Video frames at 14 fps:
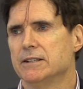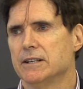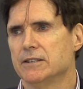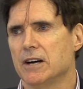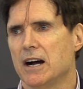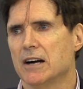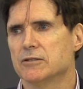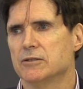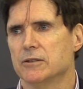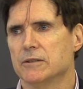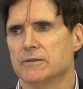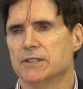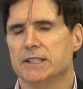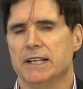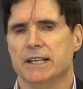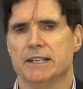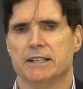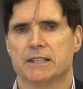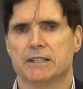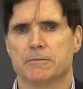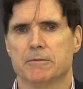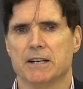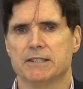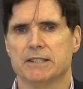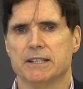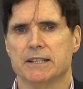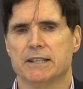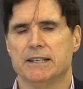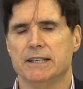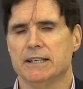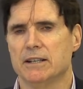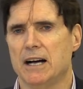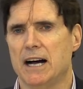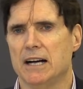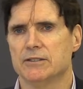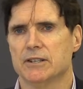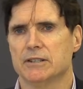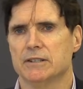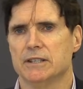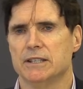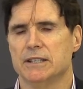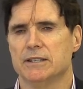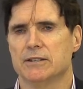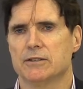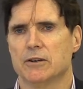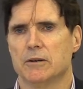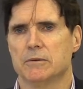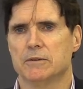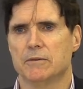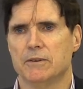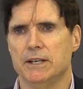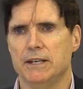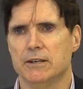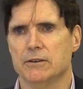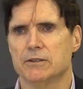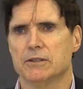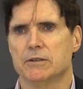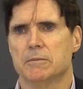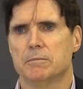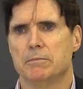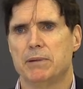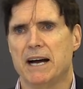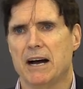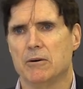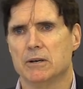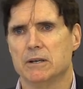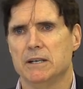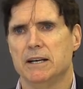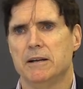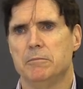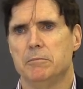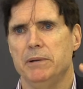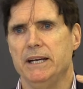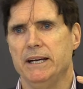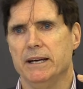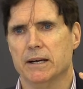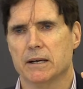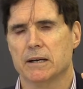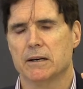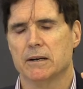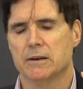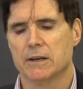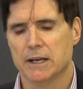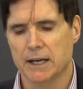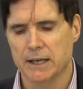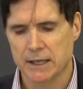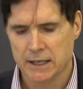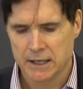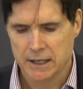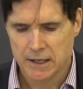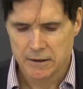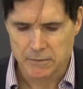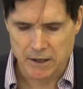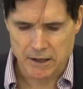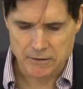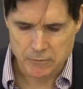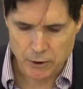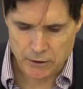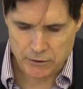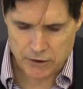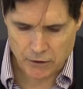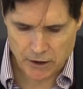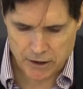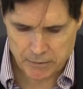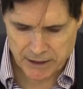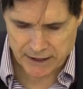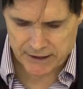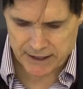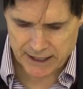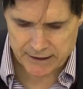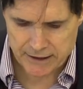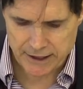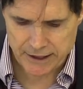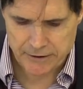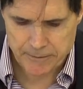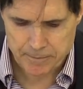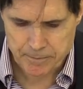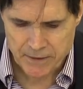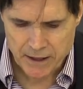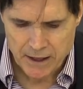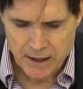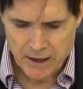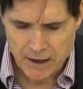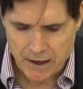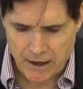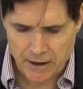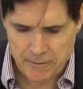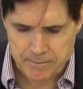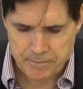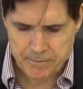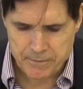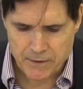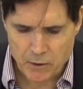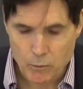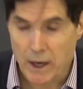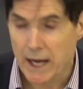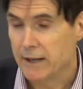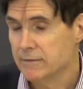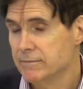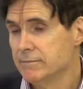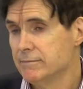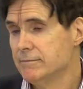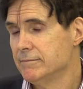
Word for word: the doctrine of sin, expressing it theologically in terms of guilt, power, and being. Okay? But we'll talk about that later. Um, well,